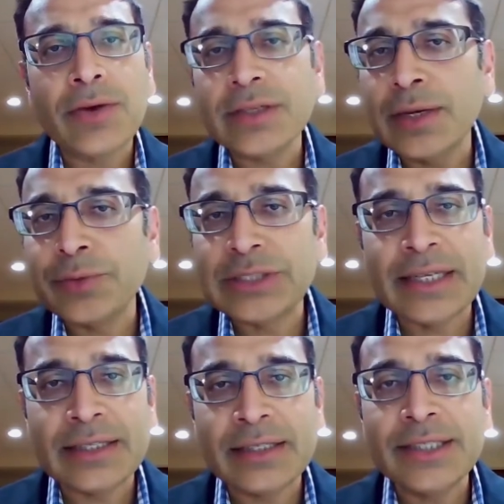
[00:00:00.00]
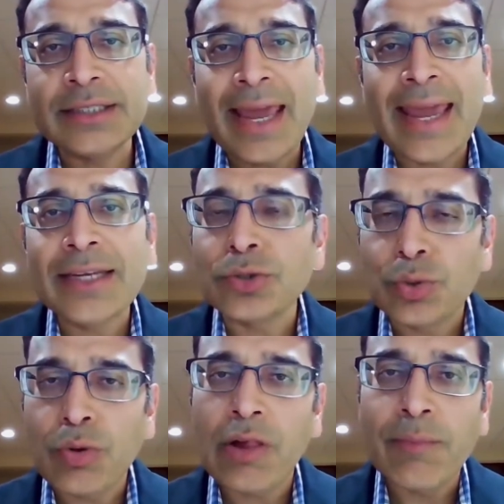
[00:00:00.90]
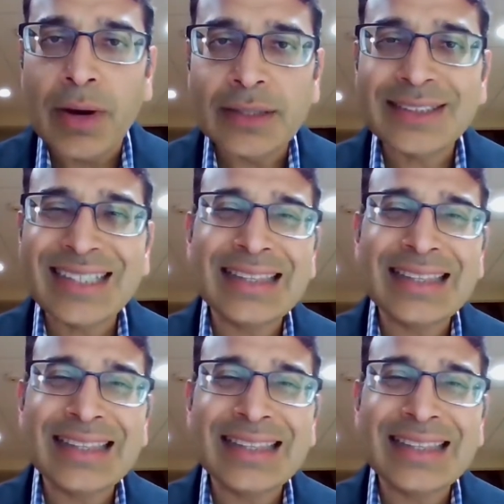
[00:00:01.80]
about, I would say, at least 8 to 12 months.